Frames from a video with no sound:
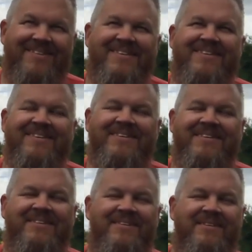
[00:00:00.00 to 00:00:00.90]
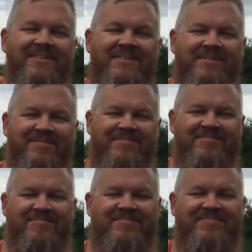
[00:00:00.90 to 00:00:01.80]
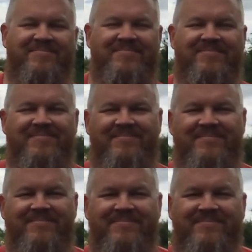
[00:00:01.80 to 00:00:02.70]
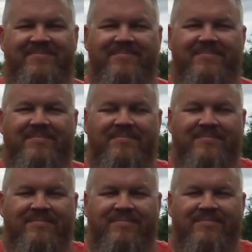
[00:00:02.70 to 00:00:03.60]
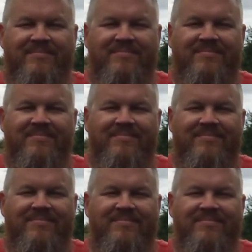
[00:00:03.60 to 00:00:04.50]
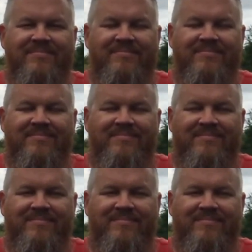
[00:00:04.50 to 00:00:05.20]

[no speech]